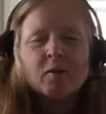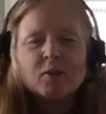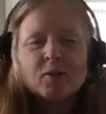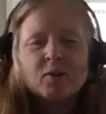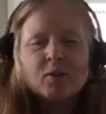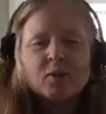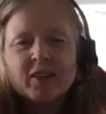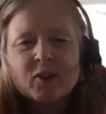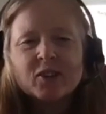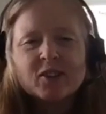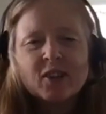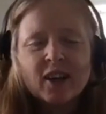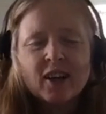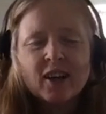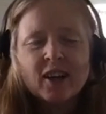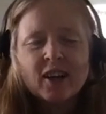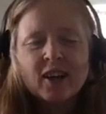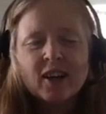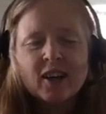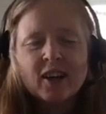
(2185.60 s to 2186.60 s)
join your
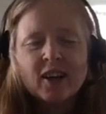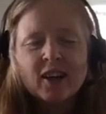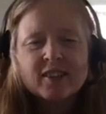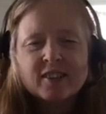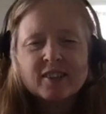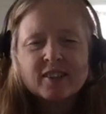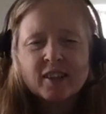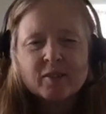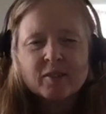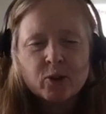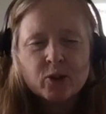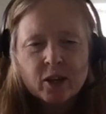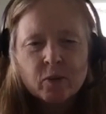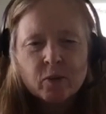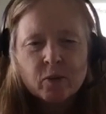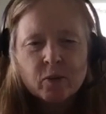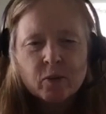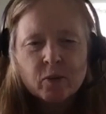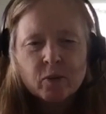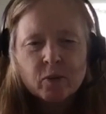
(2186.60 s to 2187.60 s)
talks. I really
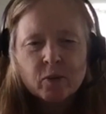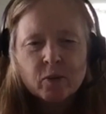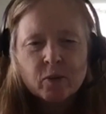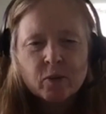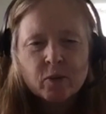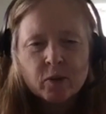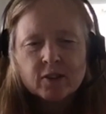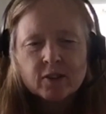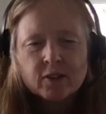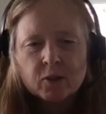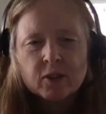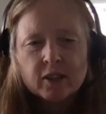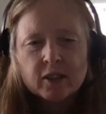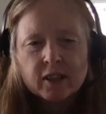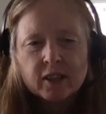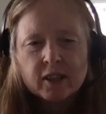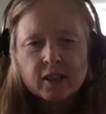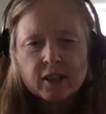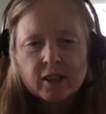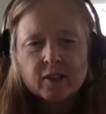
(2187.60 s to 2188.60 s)
appreciate what you do for the
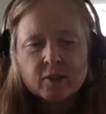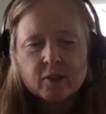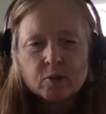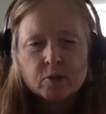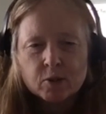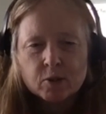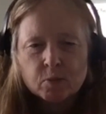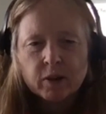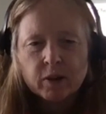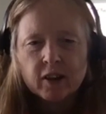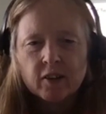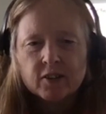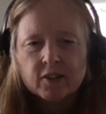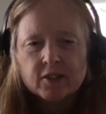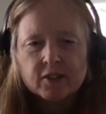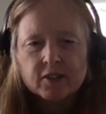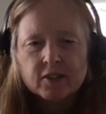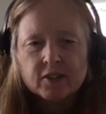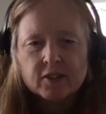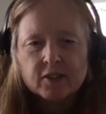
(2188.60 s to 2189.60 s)
community in terms of
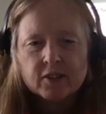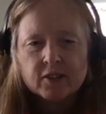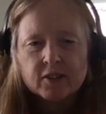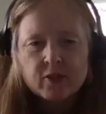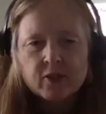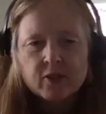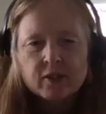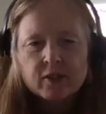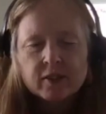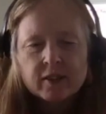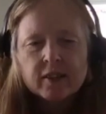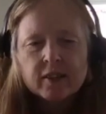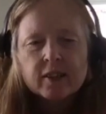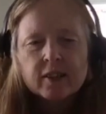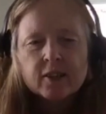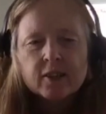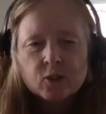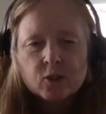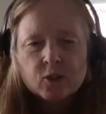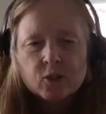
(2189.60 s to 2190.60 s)
spreading all this
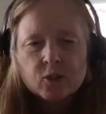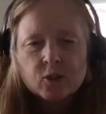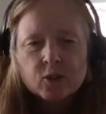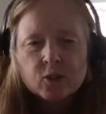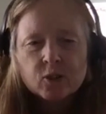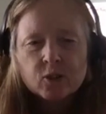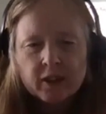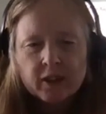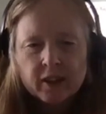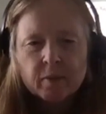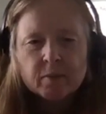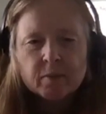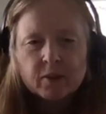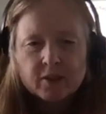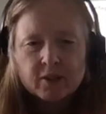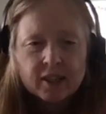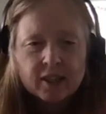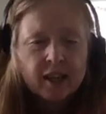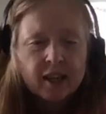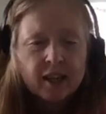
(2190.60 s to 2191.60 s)
information. So I join
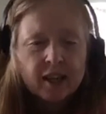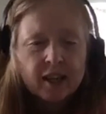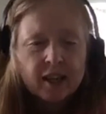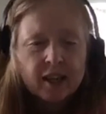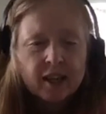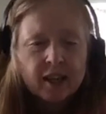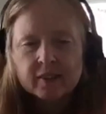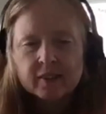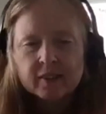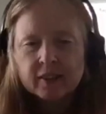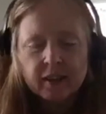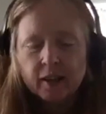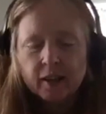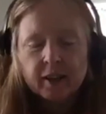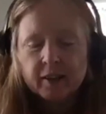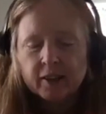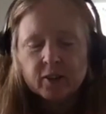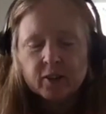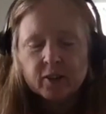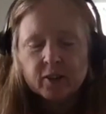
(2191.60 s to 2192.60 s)
them because I,
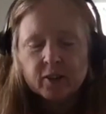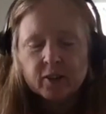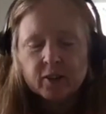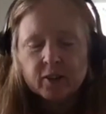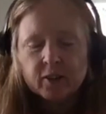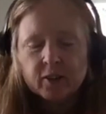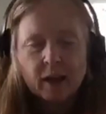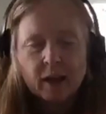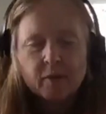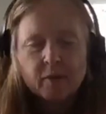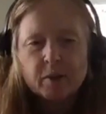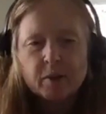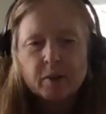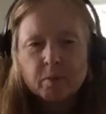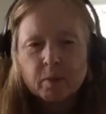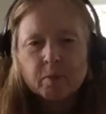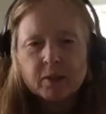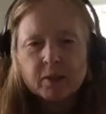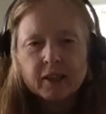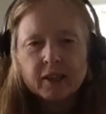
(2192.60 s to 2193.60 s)
I don't have time
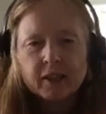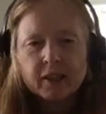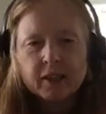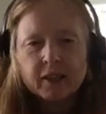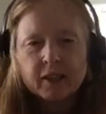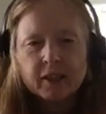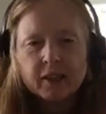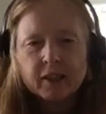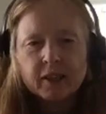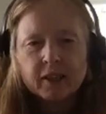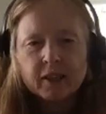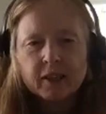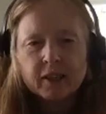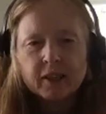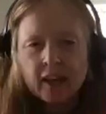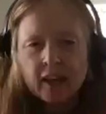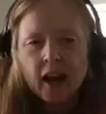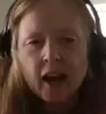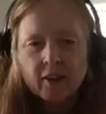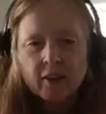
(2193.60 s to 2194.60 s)
to keep up to date on
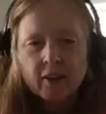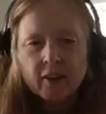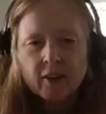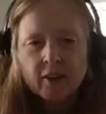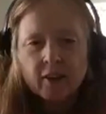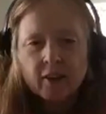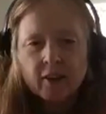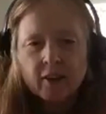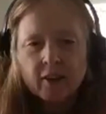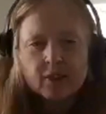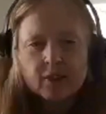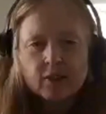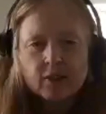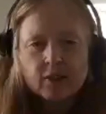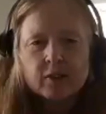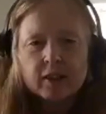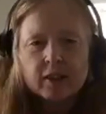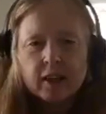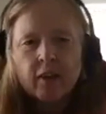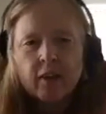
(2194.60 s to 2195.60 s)
everything either.
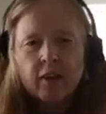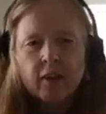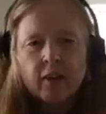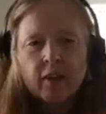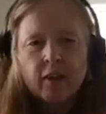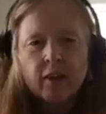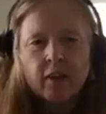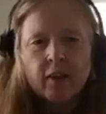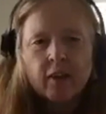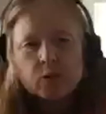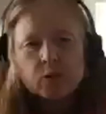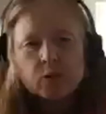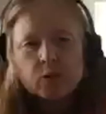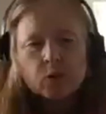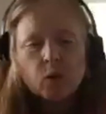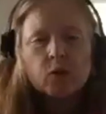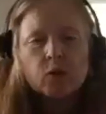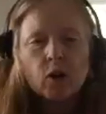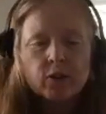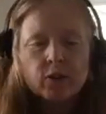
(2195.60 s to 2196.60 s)
So having
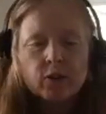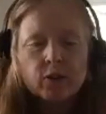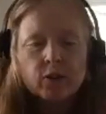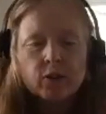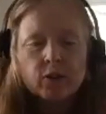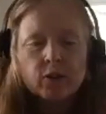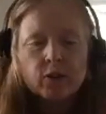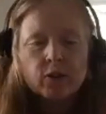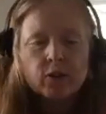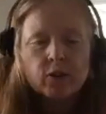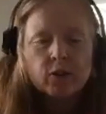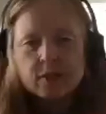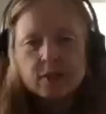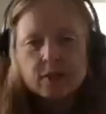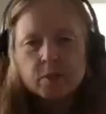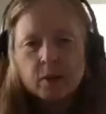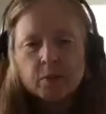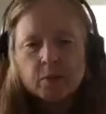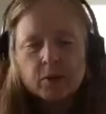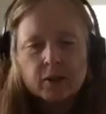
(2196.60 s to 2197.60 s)
you go over all the new
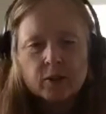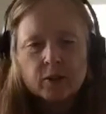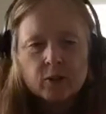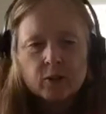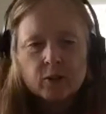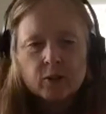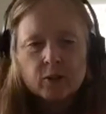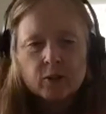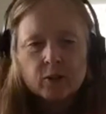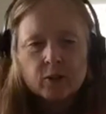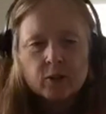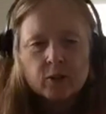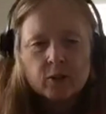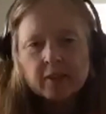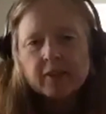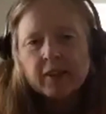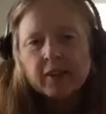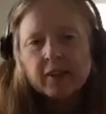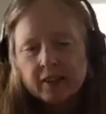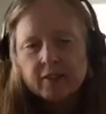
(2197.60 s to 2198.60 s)
things that people can do
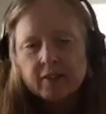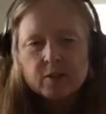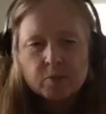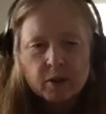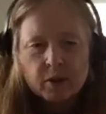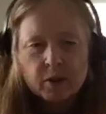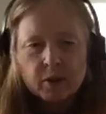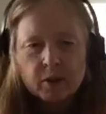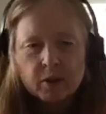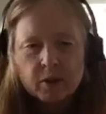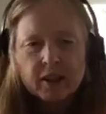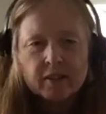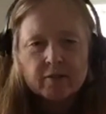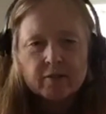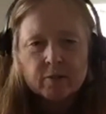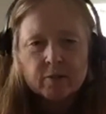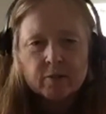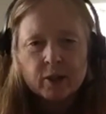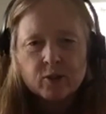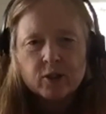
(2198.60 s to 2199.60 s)
then gives me
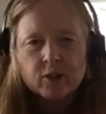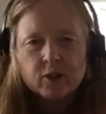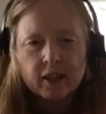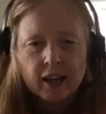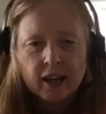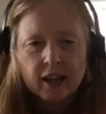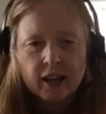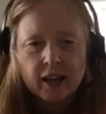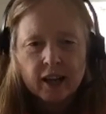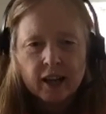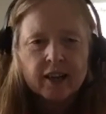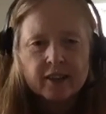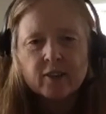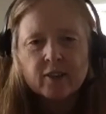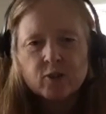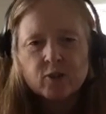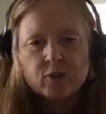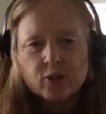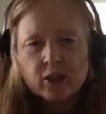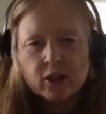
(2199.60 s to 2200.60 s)
that information that I
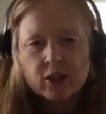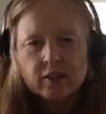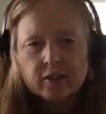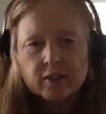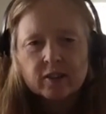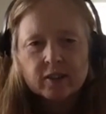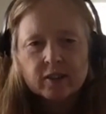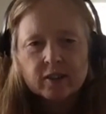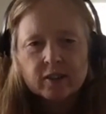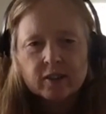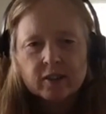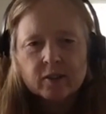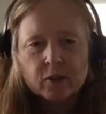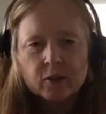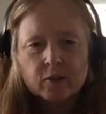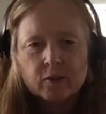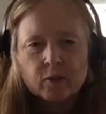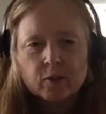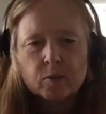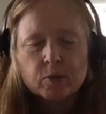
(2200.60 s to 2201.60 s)
can then share
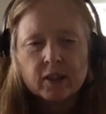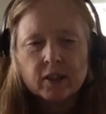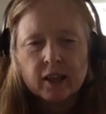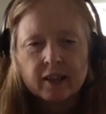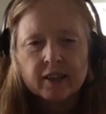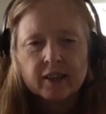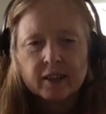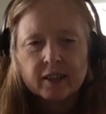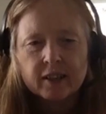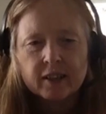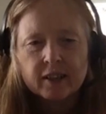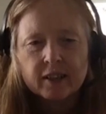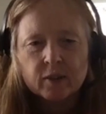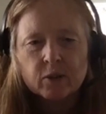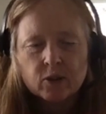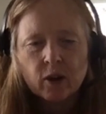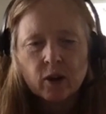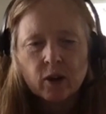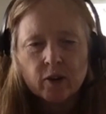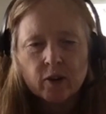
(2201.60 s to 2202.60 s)
with groups that I
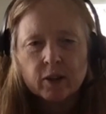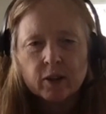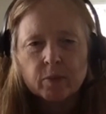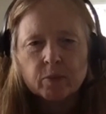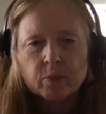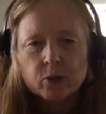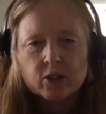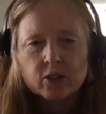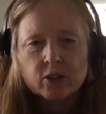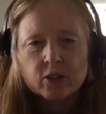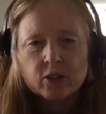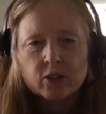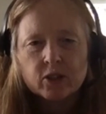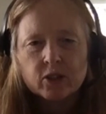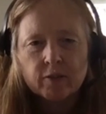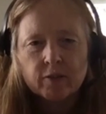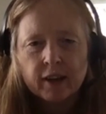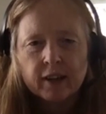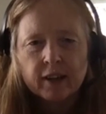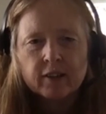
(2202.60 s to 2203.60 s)
deal with. So I really
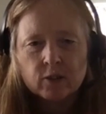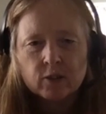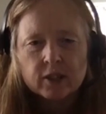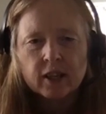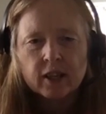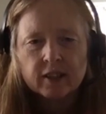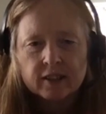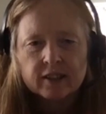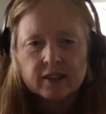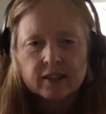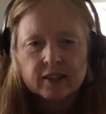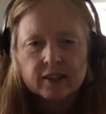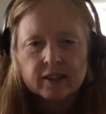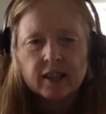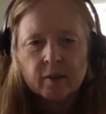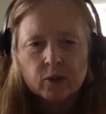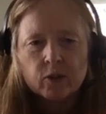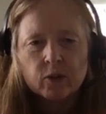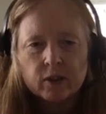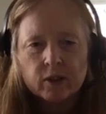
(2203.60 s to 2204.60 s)
appreciate the fact that you take the
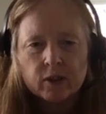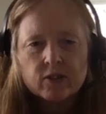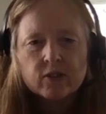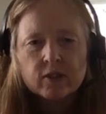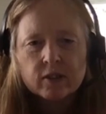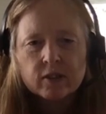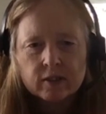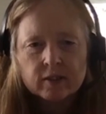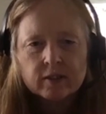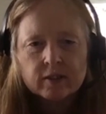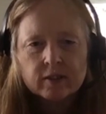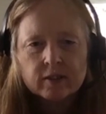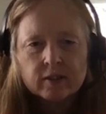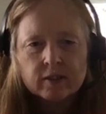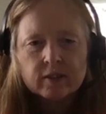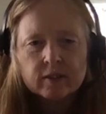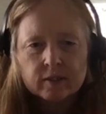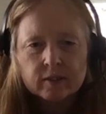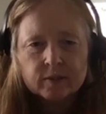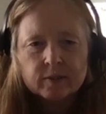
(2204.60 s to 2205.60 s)
time to do this.
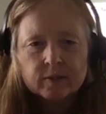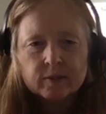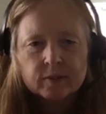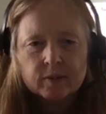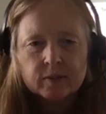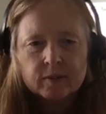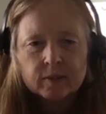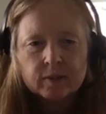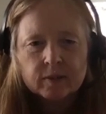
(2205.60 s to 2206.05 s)
Thanks,